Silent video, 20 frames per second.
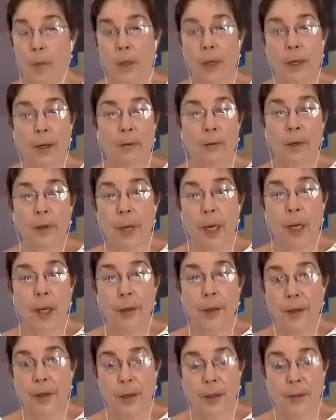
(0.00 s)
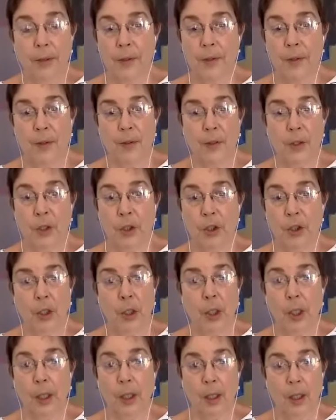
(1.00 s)
every month there was a
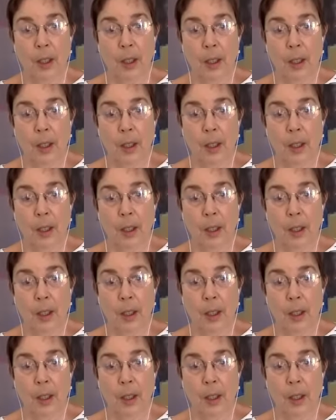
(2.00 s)
sesshin.